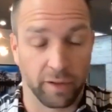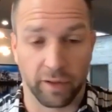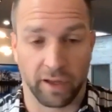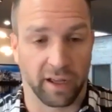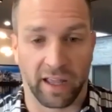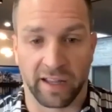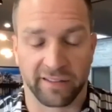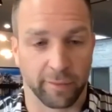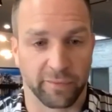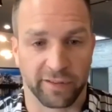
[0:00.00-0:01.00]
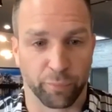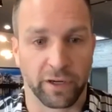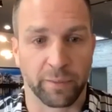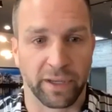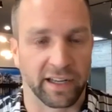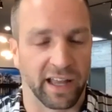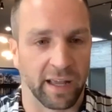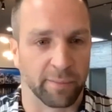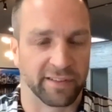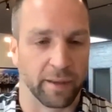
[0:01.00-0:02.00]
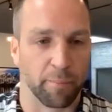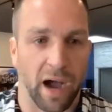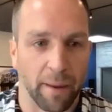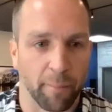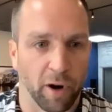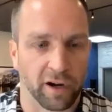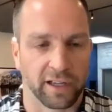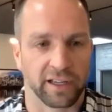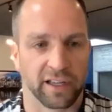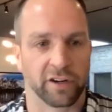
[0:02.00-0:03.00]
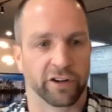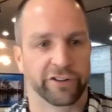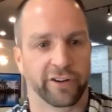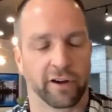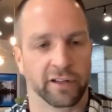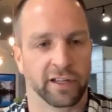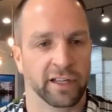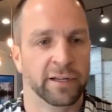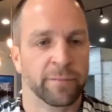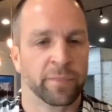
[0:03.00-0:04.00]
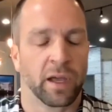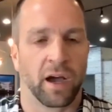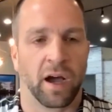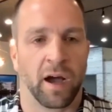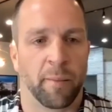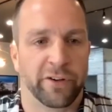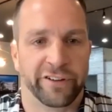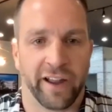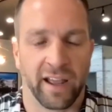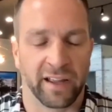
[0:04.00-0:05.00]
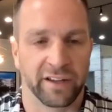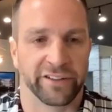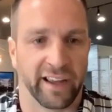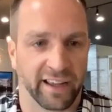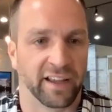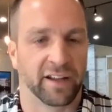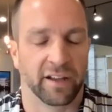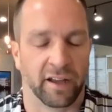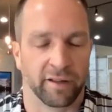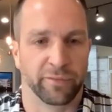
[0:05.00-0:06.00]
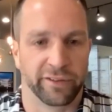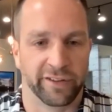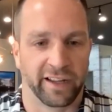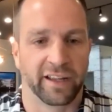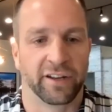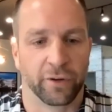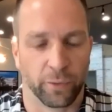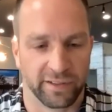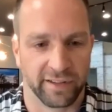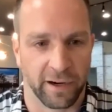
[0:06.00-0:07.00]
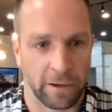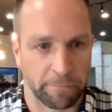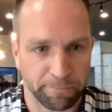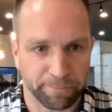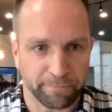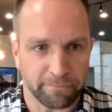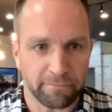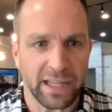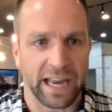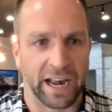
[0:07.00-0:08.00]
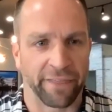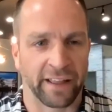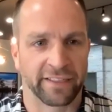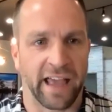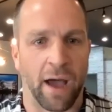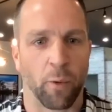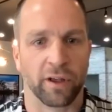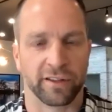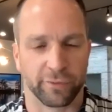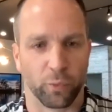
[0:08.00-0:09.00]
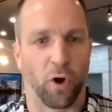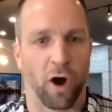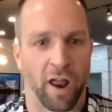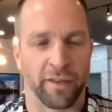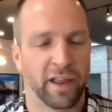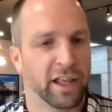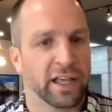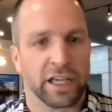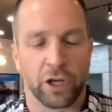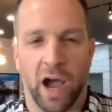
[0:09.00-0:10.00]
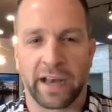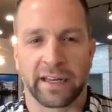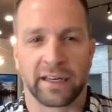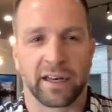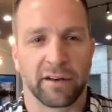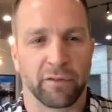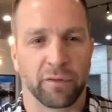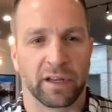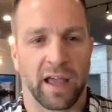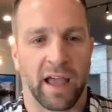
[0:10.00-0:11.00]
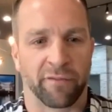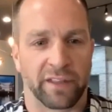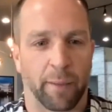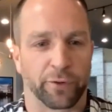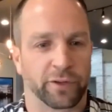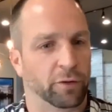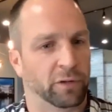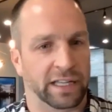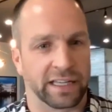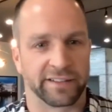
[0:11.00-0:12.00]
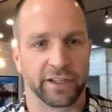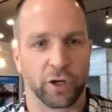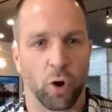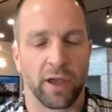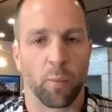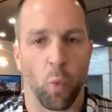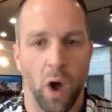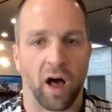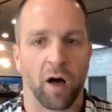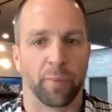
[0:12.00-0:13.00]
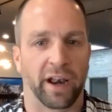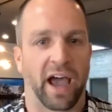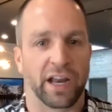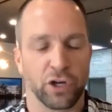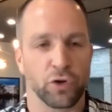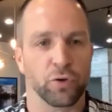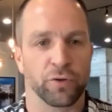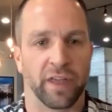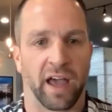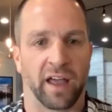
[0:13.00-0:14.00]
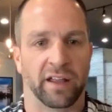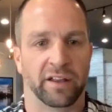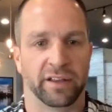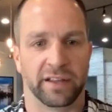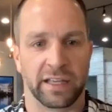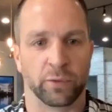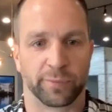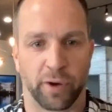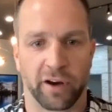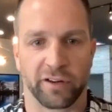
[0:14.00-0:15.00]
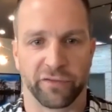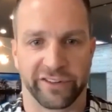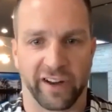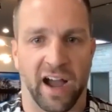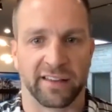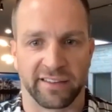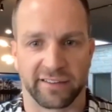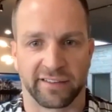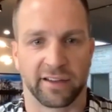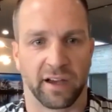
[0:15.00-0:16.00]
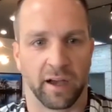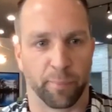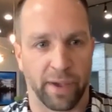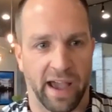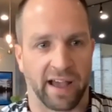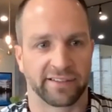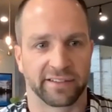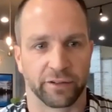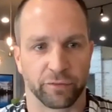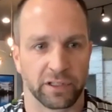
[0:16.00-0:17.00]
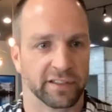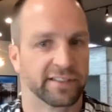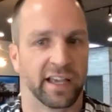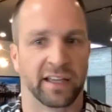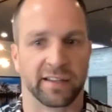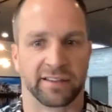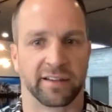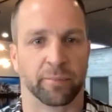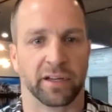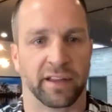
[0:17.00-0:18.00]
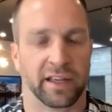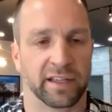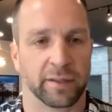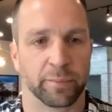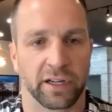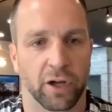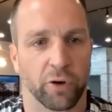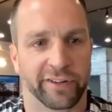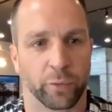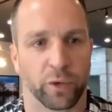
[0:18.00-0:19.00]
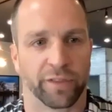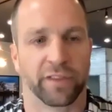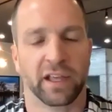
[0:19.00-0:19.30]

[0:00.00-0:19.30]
Again, some pretty big names in my market here in Charlotte. Jay Kinder was there. And I think that was one, I didn't have the opportunity to really get to know him well, but I knew that he was part of John's past in real estate and somebody that he had been coaching with,